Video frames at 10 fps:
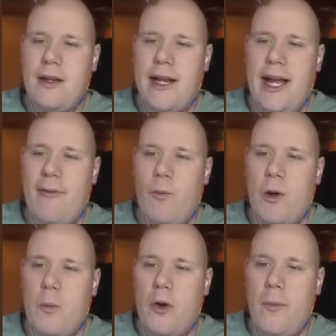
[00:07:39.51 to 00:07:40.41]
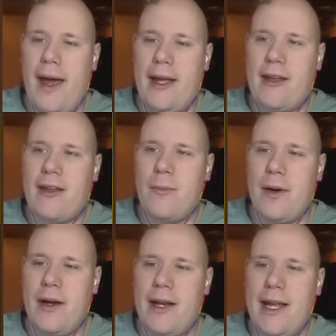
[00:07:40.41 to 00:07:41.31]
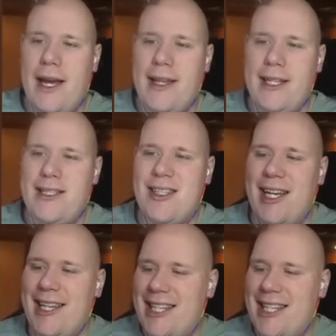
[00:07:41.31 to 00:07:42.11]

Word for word: And I have one more mech, but uh, yeah, that's uh, that's